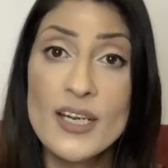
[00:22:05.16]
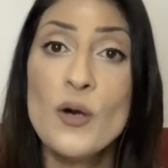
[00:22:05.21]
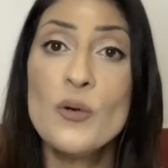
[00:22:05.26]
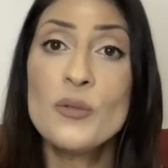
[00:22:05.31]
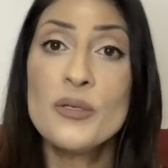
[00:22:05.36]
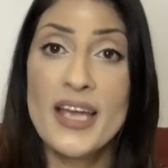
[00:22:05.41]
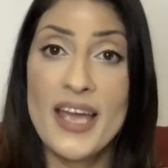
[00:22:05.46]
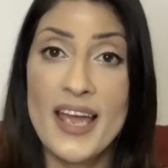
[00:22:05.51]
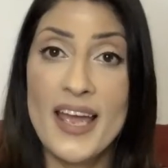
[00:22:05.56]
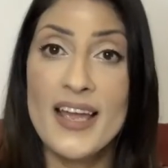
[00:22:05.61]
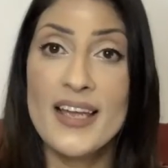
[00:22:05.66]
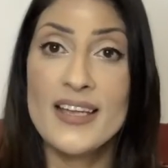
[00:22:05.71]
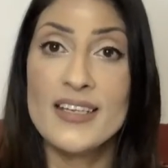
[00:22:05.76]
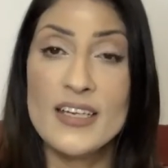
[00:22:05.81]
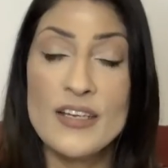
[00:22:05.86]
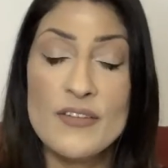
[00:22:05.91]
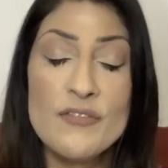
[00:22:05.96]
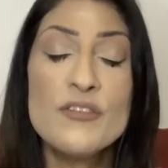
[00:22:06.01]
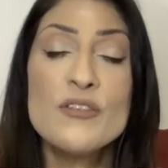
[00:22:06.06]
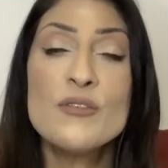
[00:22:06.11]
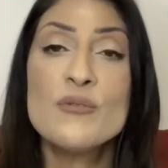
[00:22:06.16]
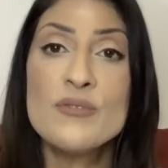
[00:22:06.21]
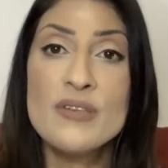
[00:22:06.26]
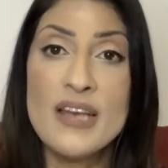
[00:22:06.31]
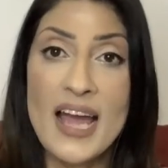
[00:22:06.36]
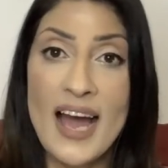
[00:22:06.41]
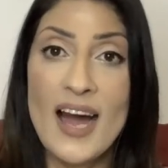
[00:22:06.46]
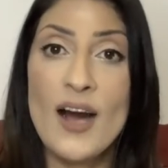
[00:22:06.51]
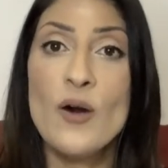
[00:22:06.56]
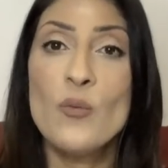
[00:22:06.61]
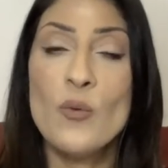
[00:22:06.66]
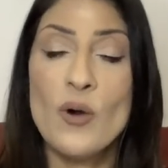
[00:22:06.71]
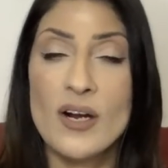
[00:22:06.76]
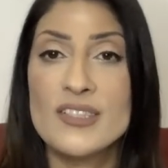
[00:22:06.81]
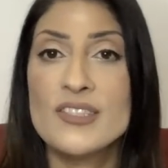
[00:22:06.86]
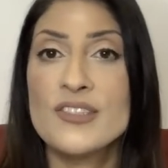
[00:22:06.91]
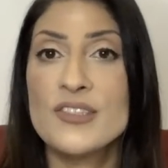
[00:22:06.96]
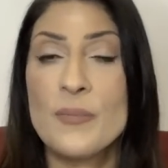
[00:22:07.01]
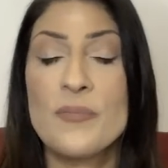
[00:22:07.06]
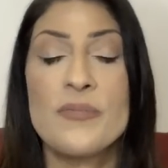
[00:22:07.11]
okay if you now
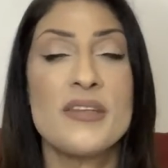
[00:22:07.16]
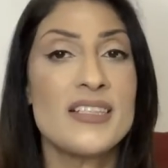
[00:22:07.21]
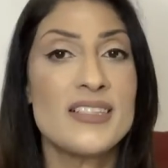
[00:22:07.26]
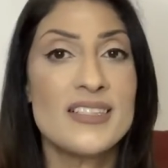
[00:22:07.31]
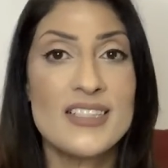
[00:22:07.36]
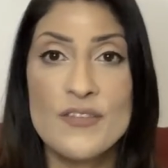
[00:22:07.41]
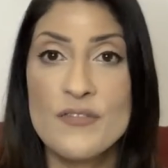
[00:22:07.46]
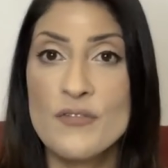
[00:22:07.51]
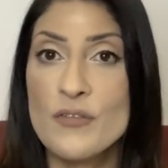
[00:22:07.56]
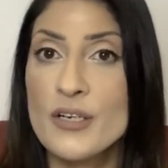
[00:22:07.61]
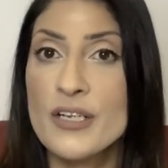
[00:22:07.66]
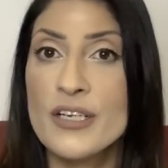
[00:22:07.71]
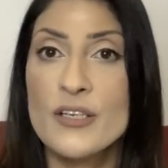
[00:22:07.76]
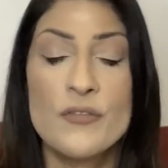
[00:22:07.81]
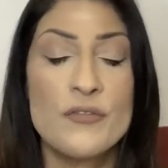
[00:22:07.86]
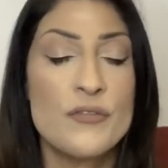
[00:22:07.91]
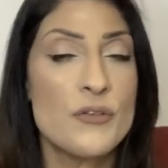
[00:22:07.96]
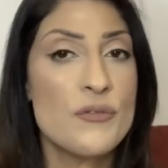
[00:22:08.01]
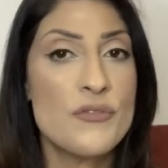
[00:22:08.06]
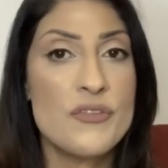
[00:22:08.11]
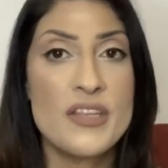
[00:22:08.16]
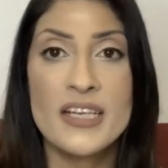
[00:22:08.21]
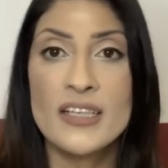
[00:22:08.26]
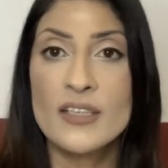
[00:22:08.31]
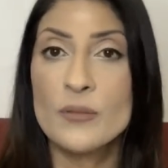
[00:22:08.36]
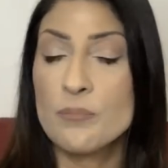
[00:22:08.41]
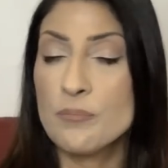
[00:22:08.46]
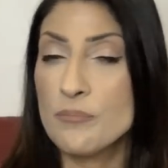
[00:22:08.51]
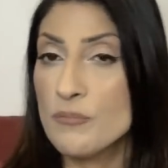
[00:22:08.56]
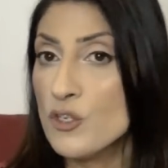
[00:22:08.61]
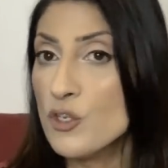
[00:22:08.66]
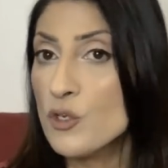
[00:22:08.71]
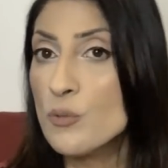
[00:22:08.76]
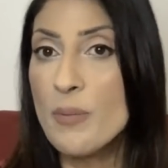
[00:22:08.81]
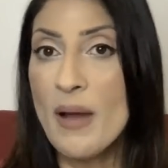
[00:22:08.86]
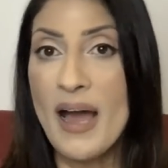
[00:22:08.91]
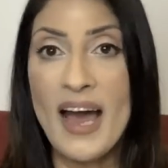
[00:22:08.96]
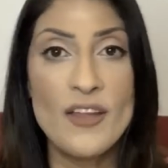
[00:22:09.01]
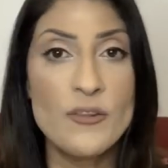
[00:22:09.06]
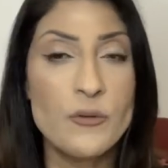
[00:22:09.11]
want something different, or if you think new
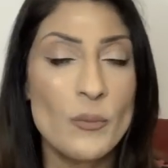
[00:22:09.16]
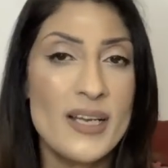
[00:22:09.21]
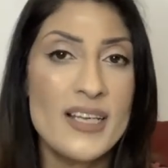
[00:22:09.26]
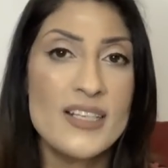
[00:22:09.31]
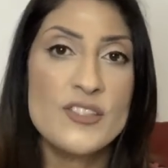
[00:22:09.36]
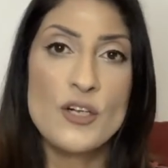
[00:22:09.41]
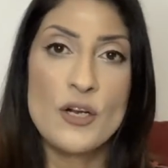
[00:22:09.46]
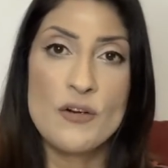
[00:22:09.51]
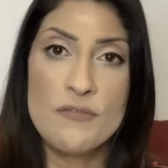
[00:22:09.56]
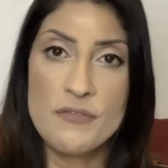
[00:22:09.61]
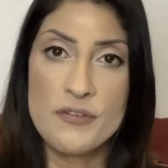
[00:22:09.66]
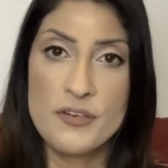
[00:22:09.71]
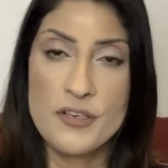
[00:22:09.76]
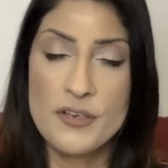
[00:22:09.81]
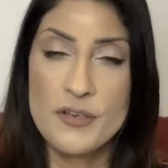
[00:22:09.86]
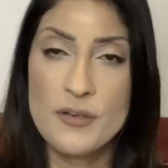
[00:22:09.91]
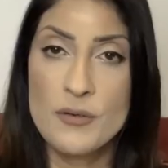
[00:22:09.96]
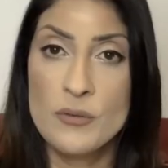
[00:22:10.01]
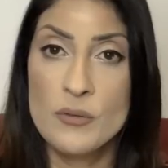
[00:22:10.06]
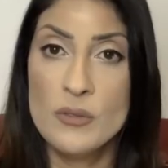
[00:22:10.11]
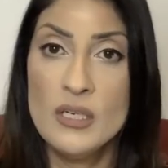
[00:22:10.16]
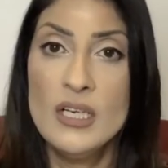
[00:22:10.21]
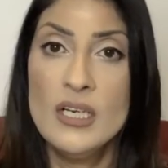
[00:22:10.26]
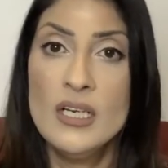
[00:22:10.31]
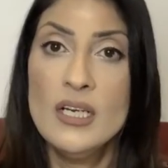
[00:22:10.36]
pathways are for you,